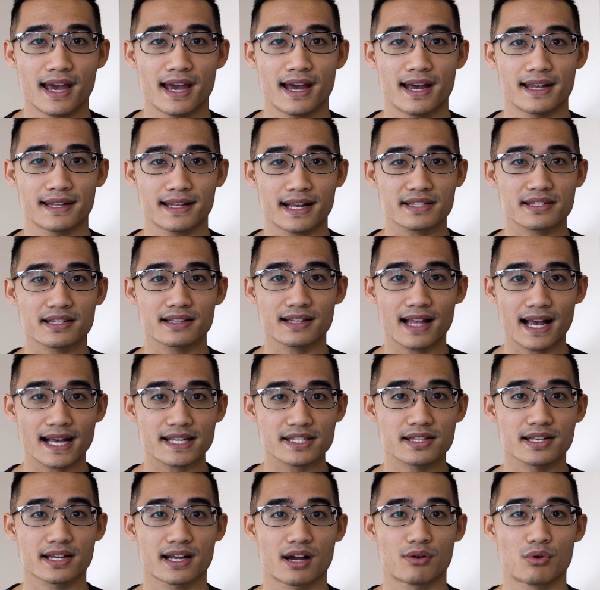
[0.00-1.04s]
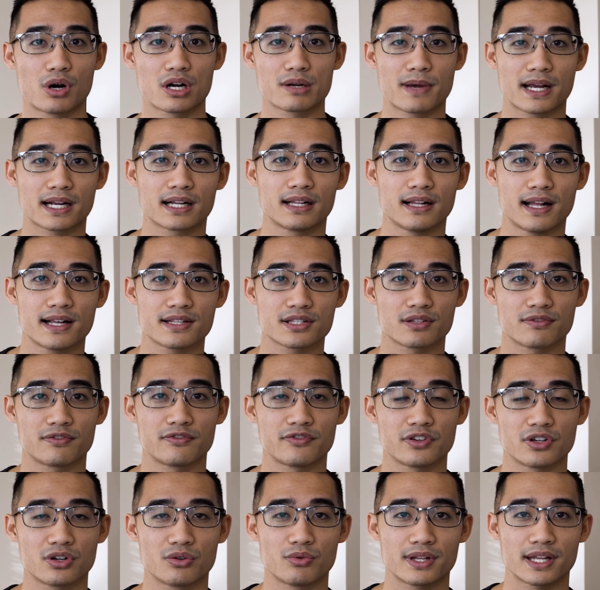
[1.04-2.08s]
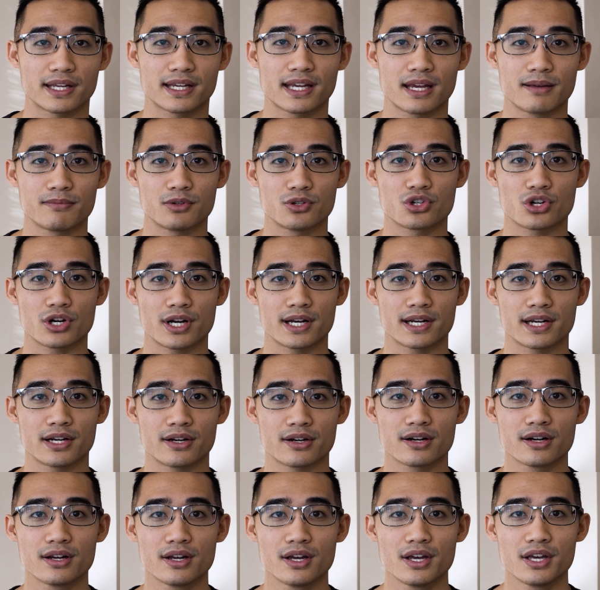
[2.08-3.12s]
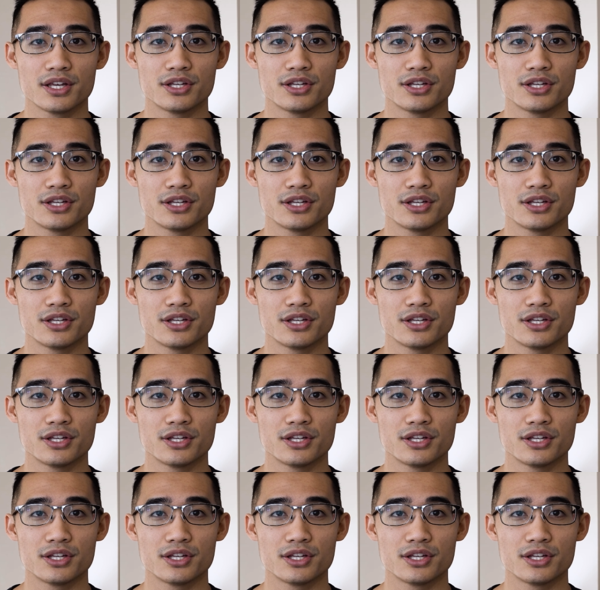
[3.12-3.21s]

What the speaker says: and that's the last thing I wanted my clients to feel when they came to train here.